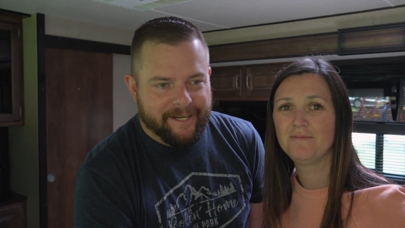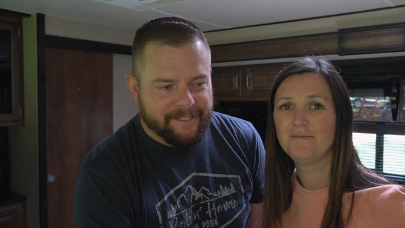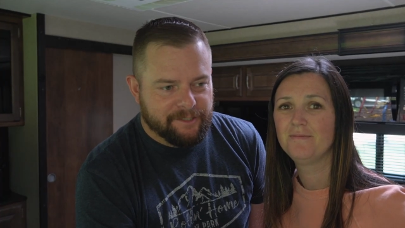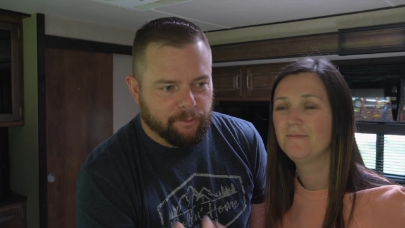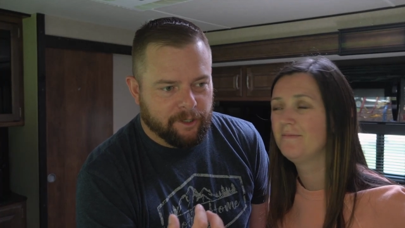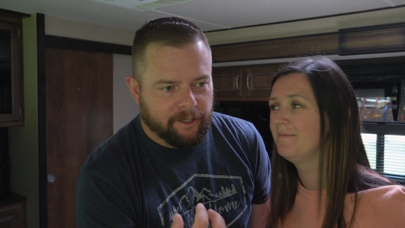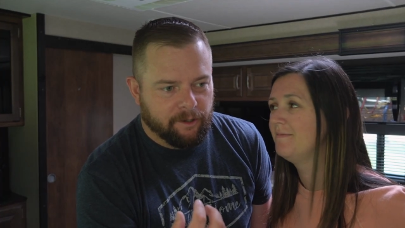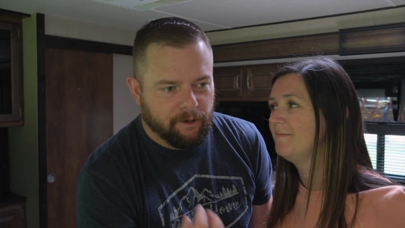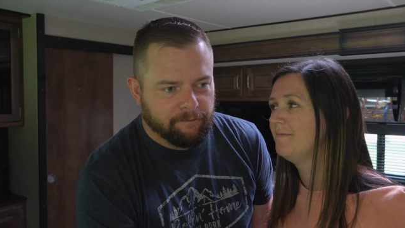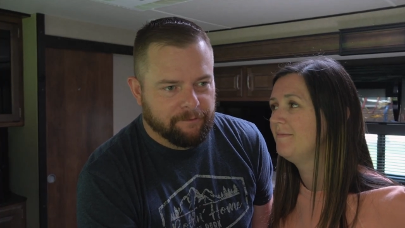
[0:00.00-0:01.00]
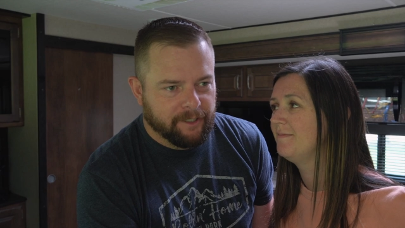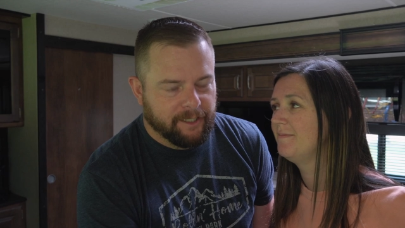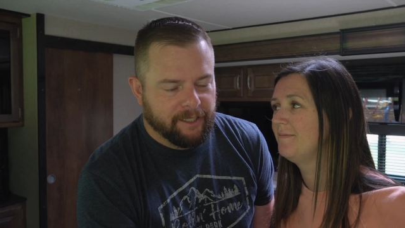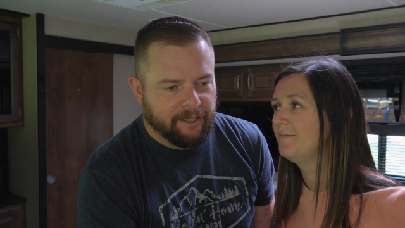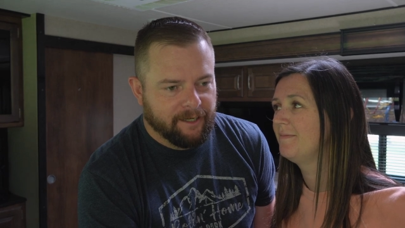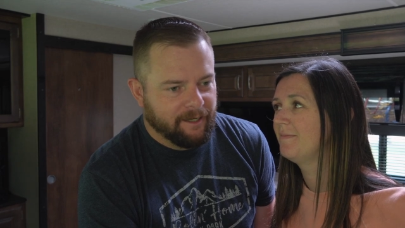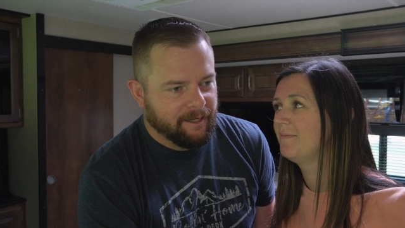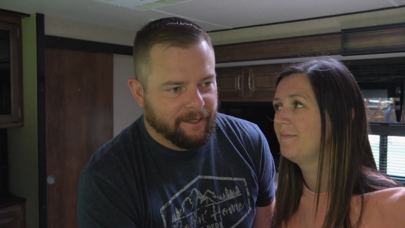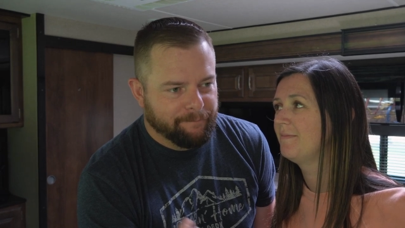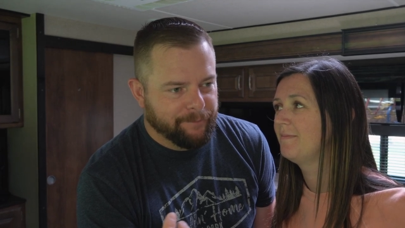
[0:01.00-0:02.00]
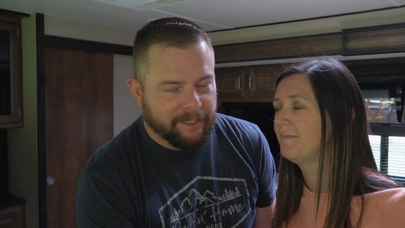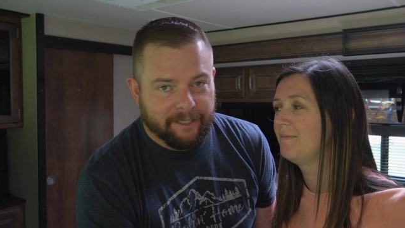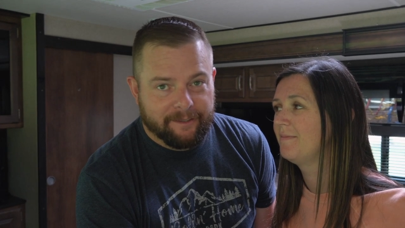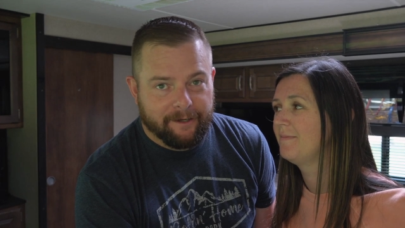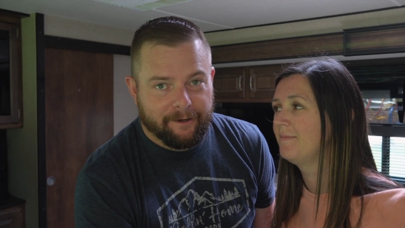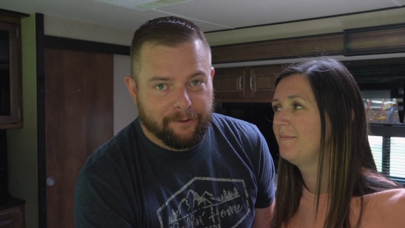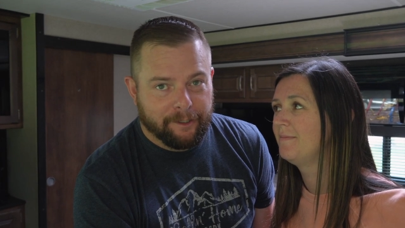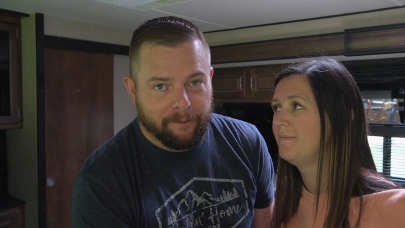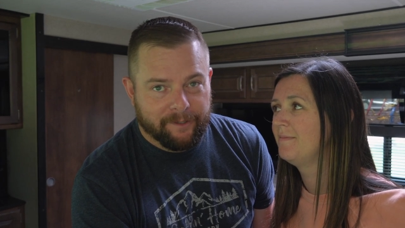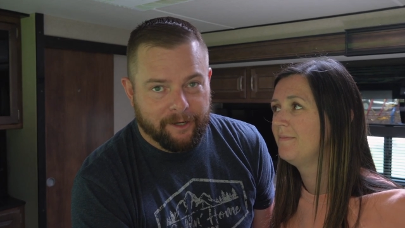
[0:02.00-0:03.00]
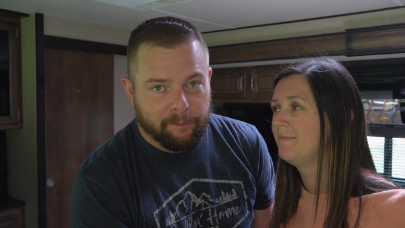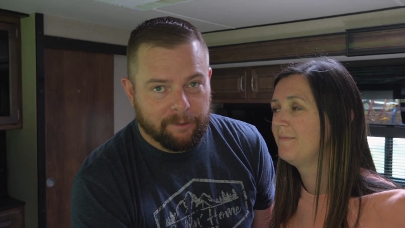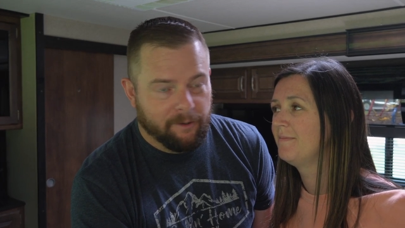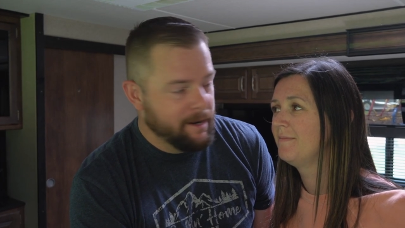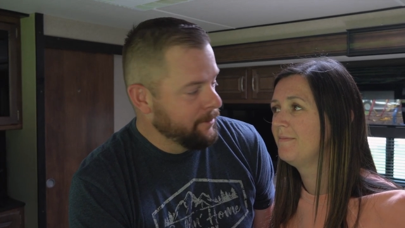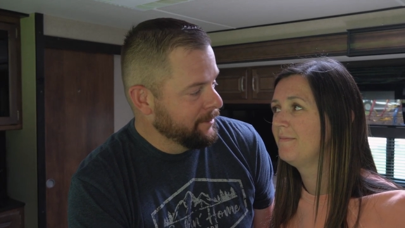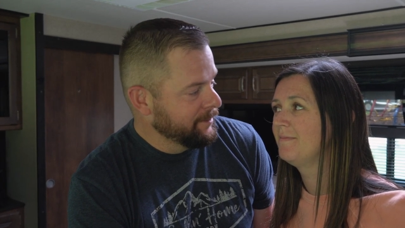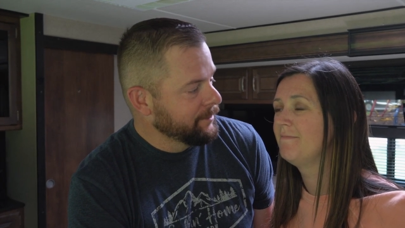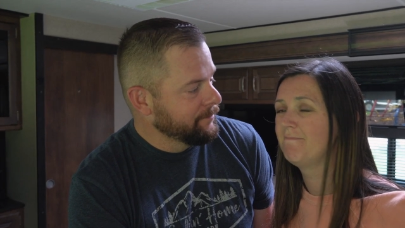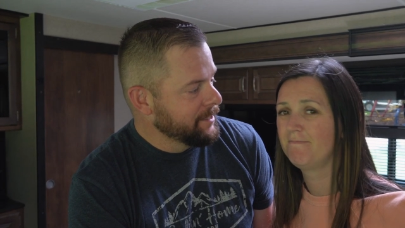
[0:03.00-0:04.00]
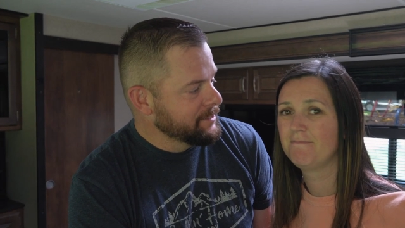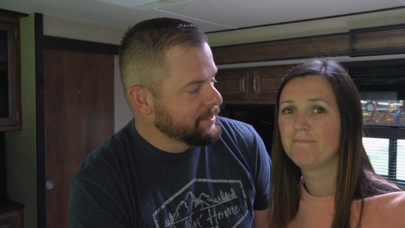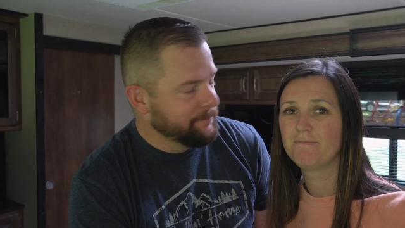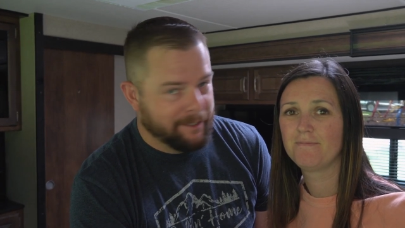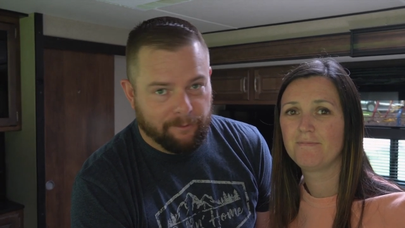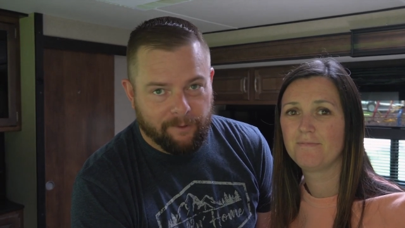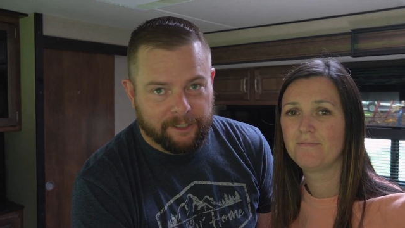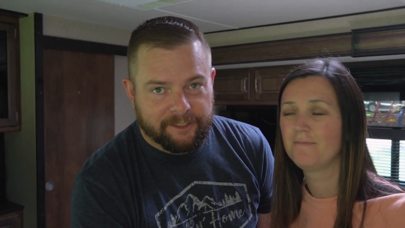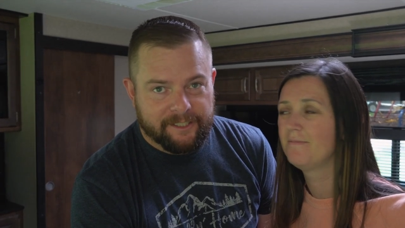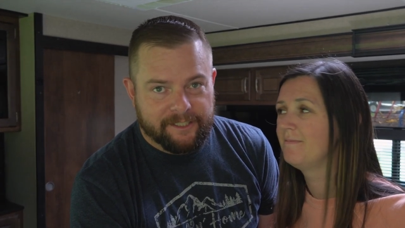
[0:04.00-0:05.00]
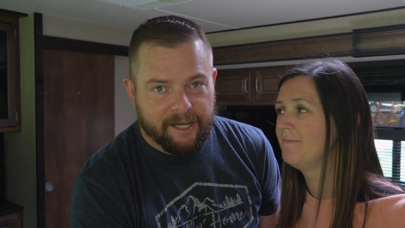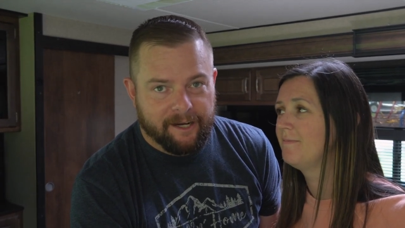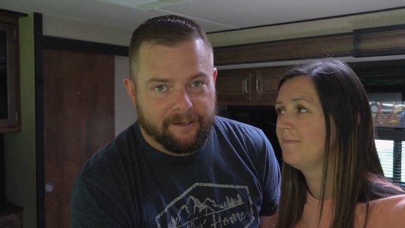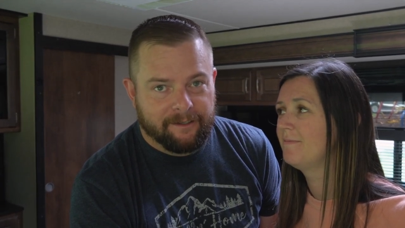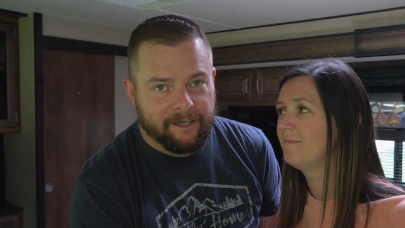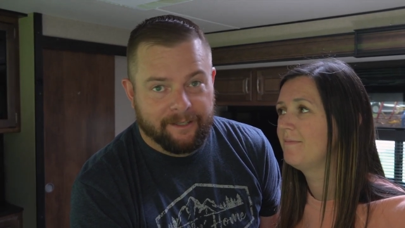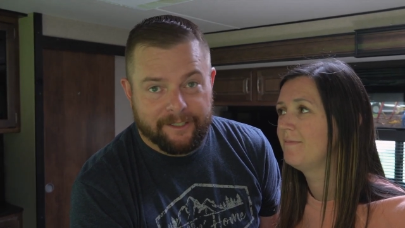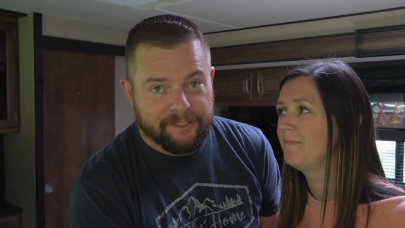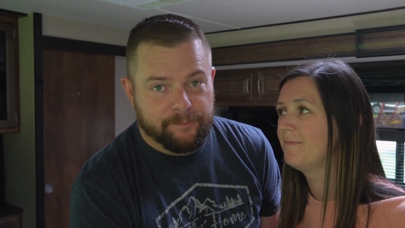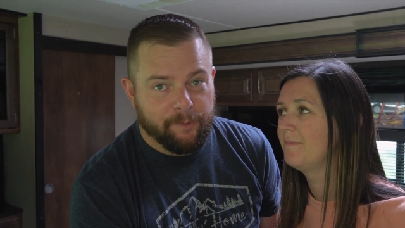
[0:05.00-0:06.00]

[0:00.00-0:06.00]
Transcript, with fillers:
Speaker 1: east. We're gonna hopefully uh, get there, you know, without a blowout or anything crazy. We have to watch this tire this is